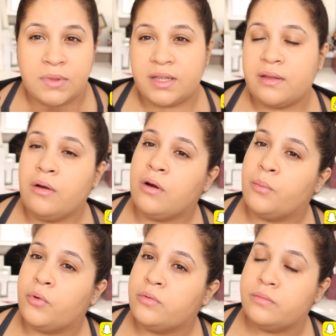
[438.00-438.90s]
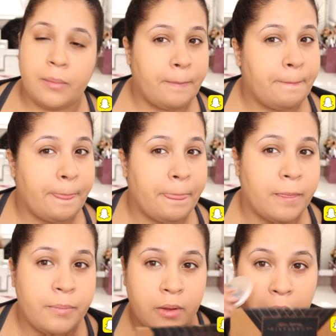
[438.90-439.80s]
That's not horrible.
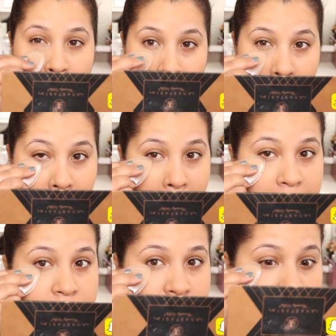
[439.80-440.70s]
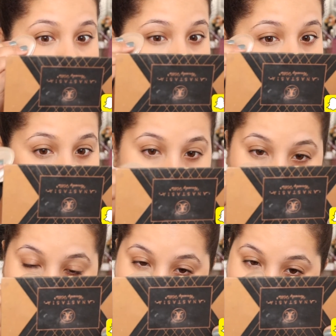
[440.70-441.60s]
I actually feel like
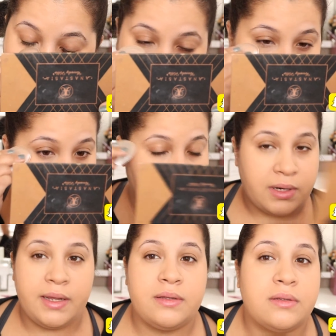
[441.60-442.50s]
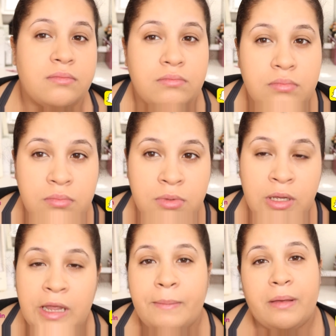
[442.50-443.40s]
that was nice.
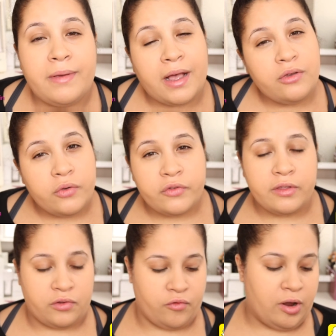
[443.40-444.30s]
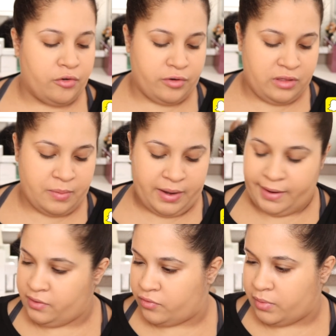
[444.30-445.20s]
Maybe I'll use this for underneath my
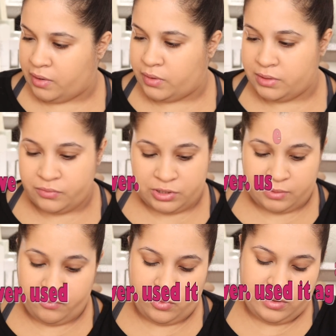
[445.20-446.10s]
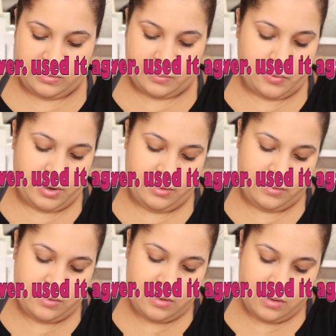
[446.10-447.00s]
eyes from now on, which I'm really
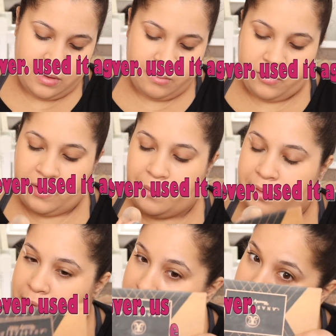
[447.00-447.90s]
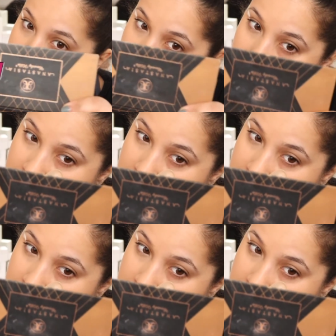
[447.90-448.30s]
surprised. I'm gonna grab a little bit more